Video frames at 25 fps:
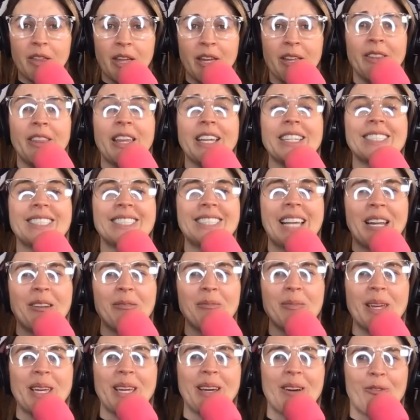they sent
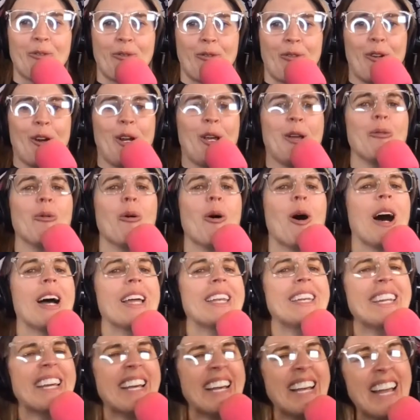me a free
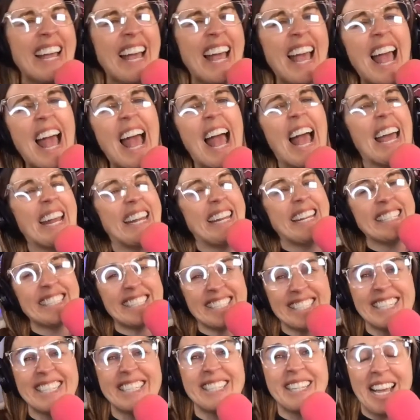one, and it's
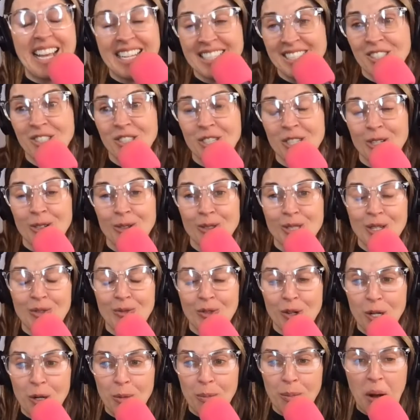a it's a jacuzzi
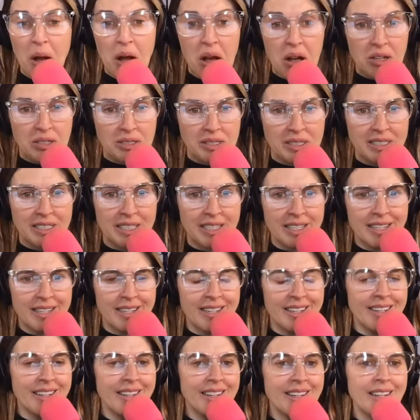for your balls.
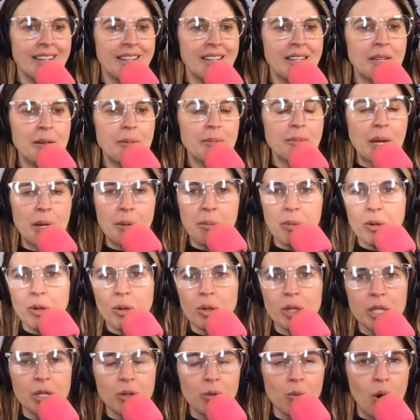Men put a
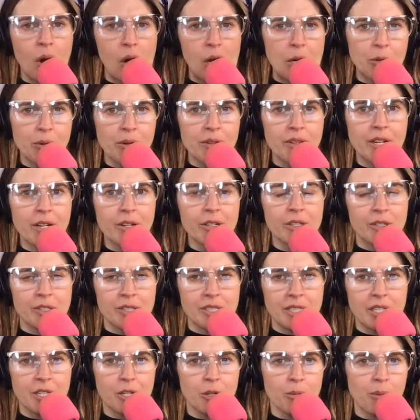little water in there. You
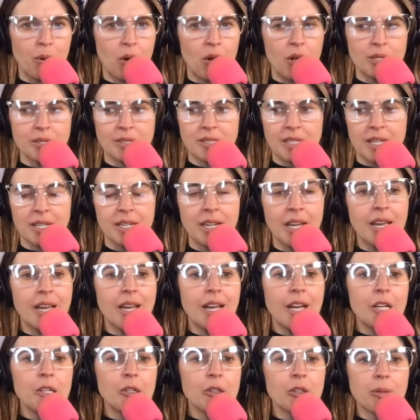sink your balls in.
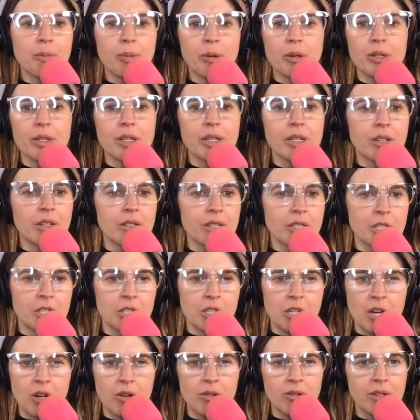You can put a little, you
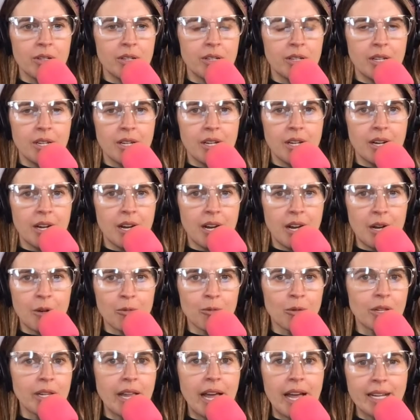know, uh,
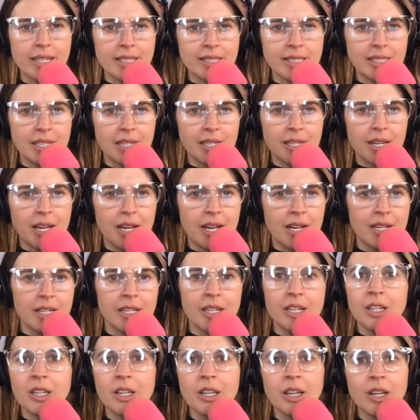relaxing,
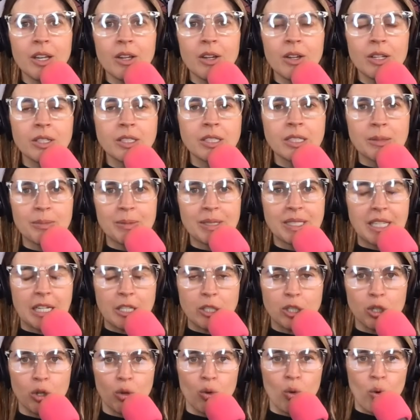uh, uh some
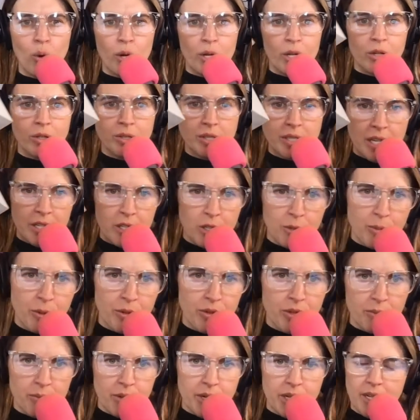essential oils, and you put
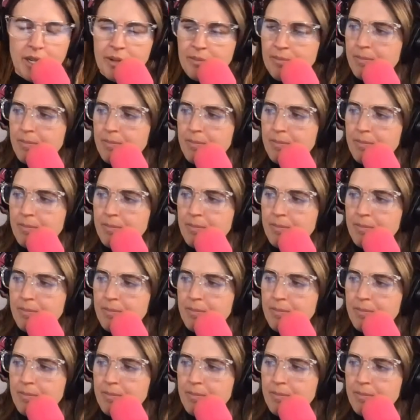them right in.